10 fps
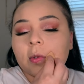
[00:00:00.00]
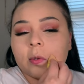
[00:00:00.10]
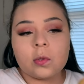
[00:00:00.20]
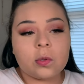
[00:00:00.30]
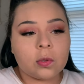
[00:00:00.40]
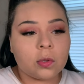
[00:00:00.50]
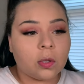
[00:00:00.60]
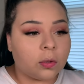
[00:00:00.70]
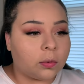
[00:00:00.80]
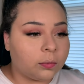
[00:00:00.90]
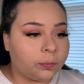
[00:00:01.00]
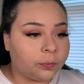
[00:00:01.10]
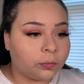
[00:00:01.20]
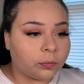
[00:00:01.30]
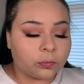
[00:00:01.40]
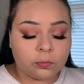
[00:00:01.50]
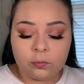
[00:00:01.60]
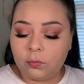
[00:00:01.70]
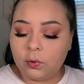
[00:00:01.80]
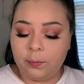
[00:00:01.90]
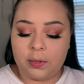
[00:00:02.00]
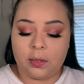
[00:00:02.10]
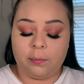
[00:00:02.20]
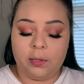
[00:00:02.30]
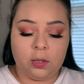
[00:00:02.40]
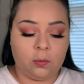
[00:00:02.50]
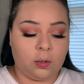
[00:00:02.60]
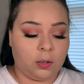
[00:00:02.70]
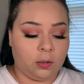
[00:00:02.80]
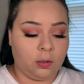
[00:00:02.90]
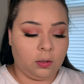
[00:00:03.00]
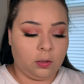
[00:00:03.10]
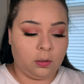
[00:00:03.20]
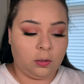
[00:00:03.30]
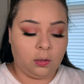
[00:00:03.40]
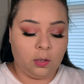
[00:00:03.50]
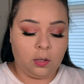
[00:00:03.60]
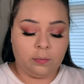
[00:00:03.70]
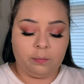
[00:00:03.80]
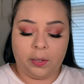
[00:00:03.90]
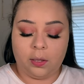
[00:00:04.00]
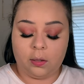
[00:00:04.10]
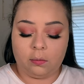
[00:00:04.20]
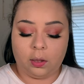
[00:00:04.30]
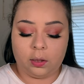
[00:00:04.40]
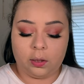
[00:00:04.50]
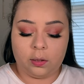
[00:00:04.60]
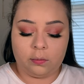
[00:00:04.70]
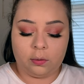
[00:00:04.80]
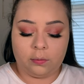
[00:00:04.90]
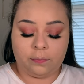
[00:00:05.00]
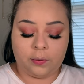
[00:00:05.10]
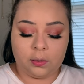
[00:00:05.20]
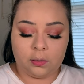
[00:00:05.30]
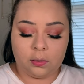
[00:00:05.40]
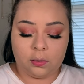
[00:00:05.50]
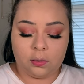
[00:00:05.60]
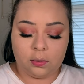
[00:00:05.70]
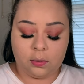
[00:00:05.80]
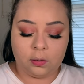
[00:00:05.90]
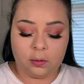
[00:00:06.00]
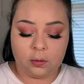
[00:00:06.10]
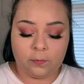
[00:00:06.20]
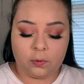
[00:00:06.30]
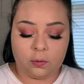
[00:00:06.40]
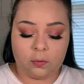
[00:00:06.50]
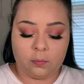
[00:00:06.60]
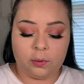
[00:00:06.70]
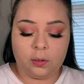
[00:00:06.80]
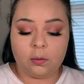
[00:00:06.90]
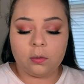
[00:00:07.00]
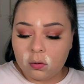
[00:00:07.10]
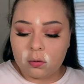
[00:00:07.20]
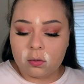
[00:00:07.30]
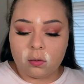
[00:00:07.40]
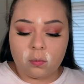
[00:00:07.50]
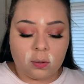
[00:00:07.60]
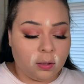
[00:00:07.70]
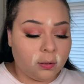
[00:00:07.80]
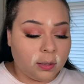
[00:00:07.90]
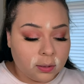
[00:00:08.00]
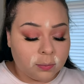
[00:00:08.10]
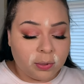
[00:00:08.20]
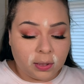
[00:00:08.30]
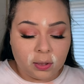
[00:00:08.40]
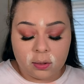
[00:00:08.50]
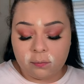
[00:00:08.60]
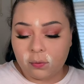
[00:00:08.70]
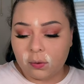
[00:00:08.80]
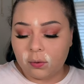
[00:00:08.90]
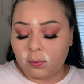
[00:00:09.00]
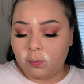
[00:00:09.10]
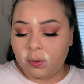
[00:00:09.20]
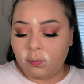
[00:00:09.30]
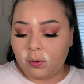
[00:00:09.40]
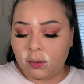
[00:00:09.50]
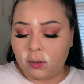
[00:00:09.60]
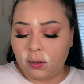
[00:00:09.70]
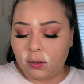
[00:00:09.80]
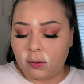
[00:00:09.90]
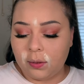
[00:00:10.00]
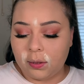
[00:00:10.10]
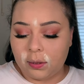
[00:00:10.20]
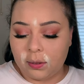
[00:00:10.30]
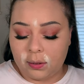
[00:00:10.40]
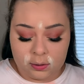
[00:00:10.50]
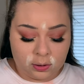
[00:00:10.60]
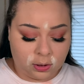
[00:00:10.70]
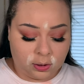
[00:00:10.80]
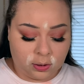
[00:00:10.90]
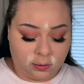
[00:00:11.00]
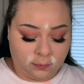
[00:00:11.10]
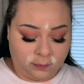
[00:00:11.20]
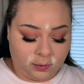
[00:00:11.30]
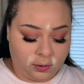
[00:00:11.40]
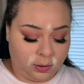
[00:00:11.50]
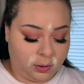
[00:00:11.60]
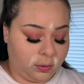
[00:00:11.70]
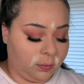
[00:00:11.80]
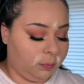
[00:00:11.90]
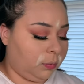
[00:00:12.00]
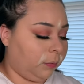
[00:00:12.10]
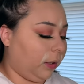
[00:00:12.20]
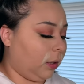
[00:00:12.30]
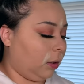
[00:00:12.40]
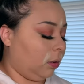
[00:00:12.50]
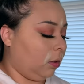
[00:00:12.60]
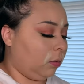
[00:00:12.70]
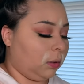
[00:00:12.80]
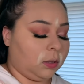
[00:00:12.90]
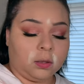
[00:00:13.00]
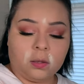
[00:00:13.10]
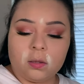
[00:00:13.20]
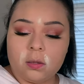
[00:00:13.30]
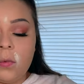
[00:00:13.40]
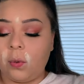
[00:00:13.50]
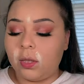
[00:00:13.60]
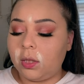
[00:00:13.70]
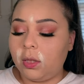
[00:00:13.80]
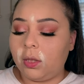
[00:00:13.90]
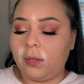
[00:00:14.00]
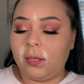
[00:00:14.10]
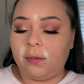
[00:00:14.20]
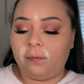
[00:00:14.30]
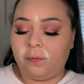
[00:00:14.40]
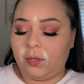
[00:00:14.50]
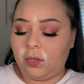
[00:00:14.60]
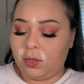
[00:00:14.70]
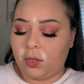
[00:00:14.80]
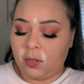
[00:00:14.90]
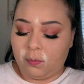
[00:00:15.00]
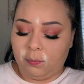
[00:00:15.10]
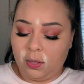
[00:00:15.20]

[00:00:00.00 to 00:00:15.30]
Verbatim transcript: So, let me see, I might just wanna bake right there really fast for a little bit. So while that's baking for a little bit, we are gonna go ahead and just finish up. If I can close this, we're just gonna go ahead and finish up